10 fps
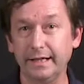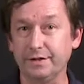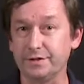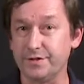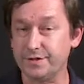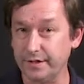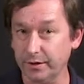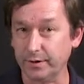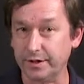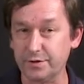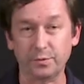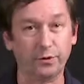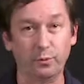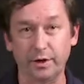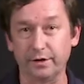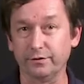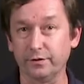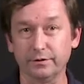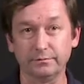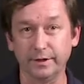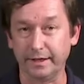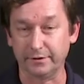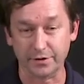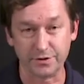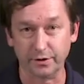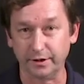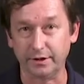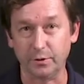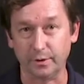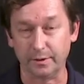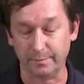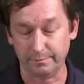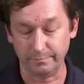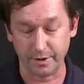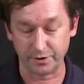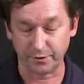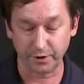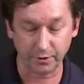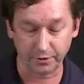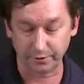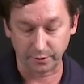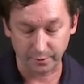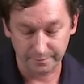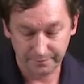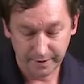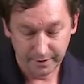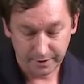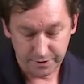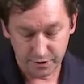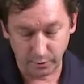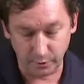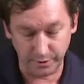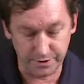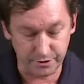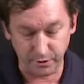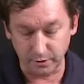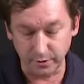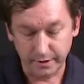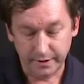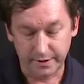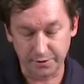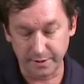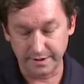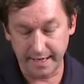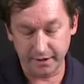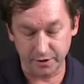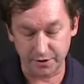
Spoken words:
in series with whatever leg of the circuit you want to measure the current through. So what we do is we take our